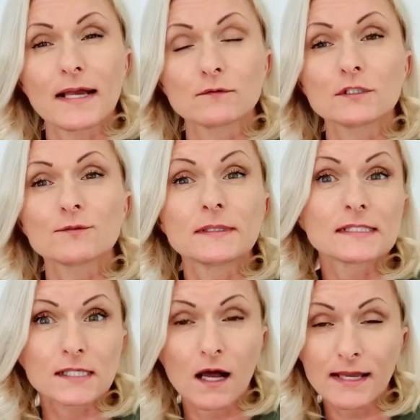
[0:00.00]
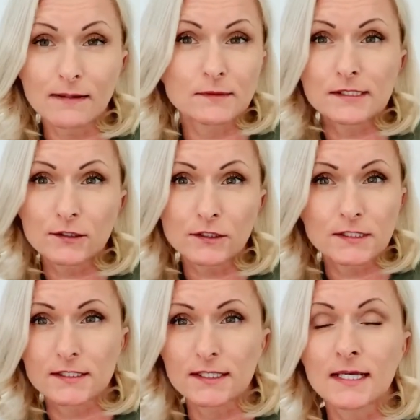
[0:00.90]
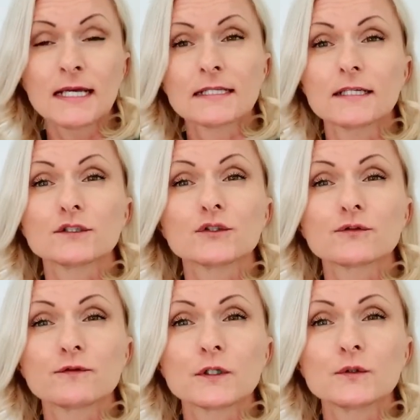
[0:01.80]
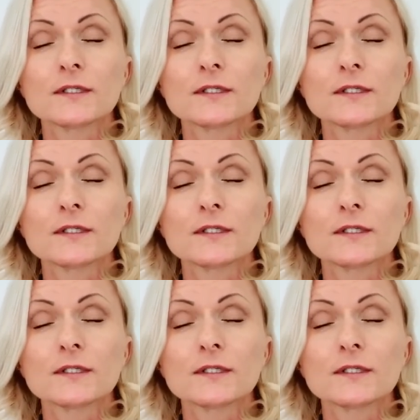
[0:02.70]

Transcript: which means I am certain that your phone